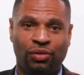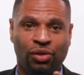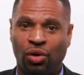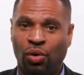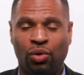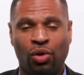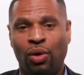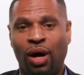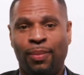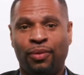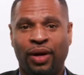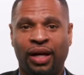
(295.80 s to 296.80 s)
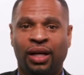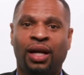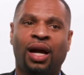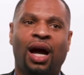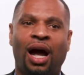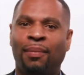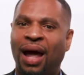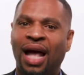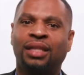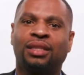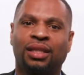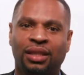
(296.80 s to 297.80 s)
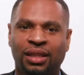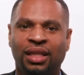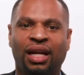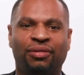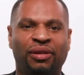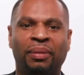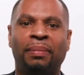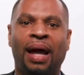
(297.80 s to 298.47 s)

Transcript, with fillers: if you don't cooperate, I'm asking the DA for the